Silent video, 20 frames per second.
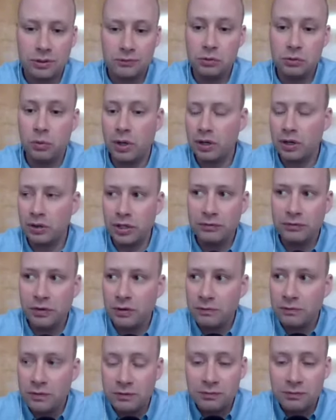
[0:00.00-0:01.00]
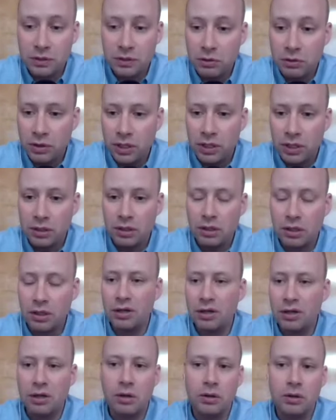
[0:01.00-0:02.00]
If you want to live off 50 grand,
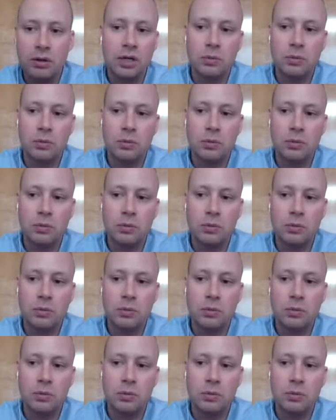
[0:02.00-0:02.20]
okay,